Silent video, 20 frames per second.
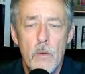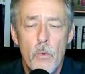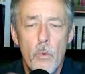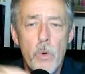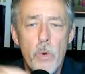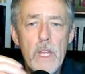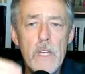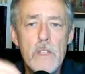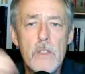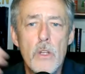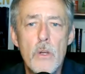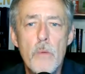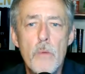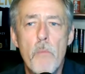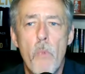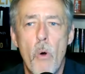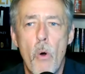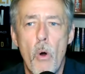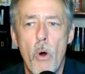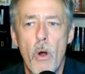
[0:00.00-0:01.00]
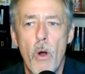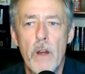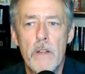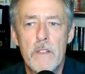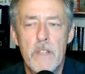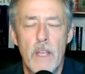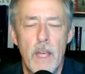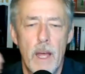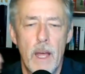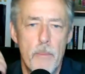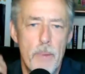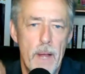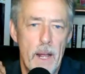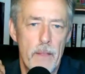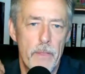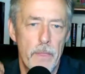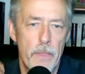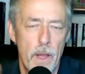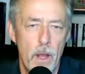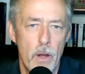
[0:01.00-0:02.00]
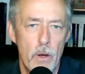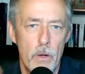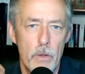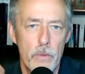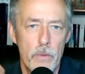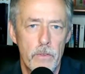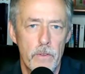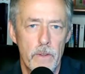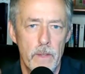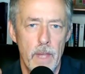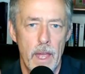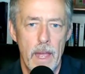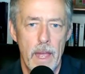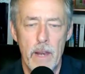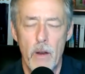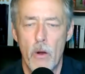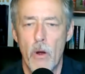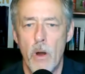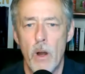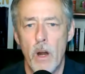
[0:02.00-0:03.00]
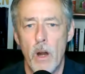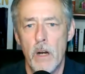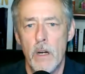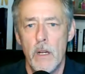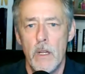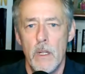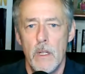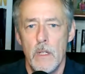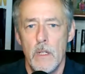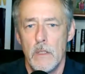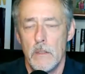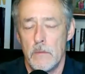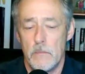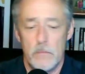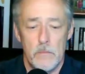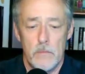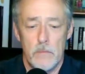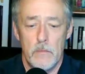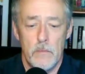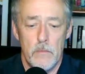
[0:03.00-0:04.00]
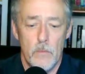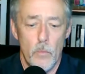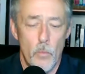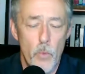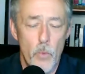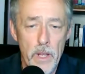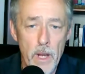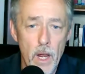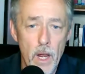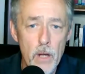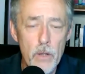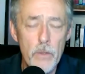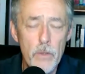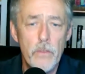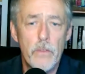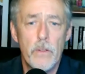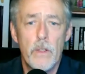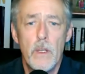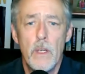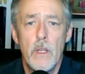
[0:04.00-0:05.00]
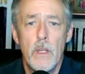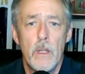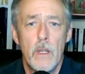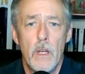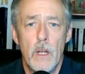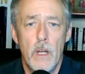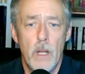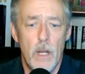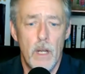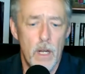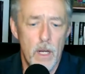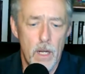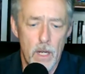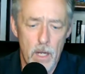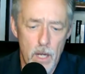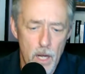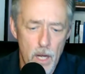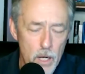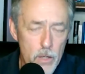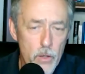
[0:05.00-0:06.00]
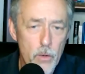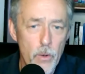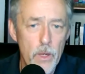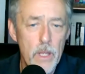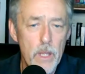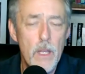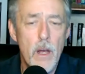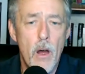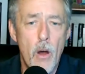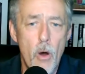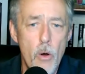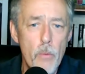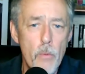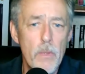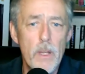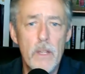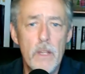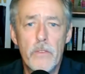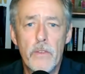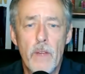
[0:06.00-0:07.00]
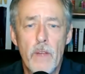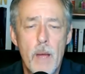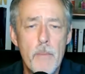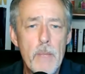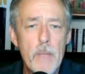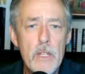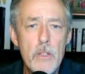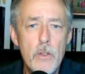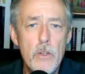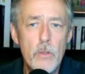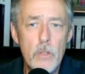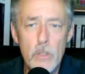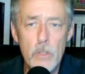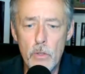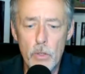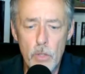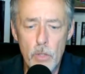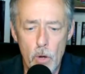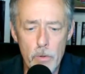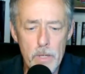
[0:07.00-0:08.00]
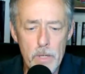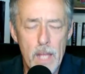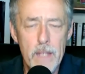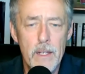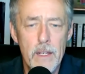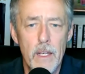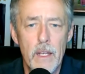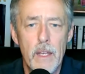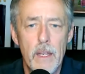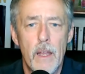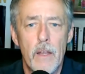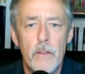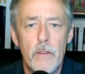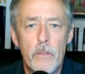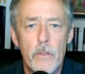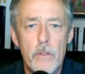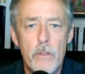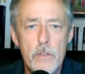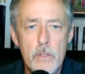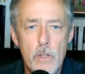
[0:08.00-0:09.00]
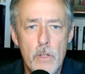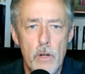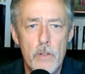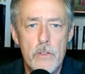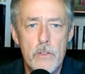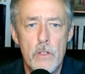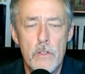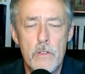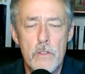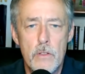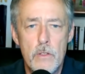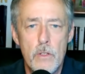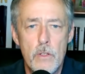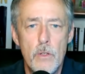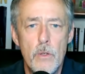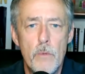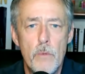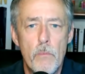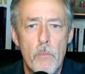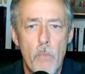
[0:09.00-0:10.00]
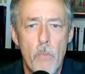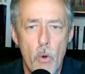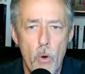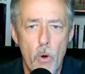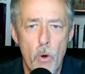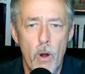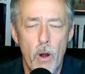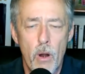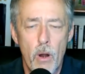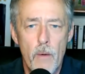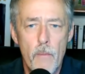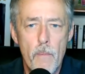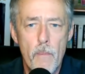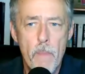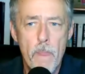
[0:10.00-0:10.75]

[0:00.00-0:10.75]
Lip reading: We do more to help out those that are widows, hungry, homeless. I mean, you go down the list, churches do more.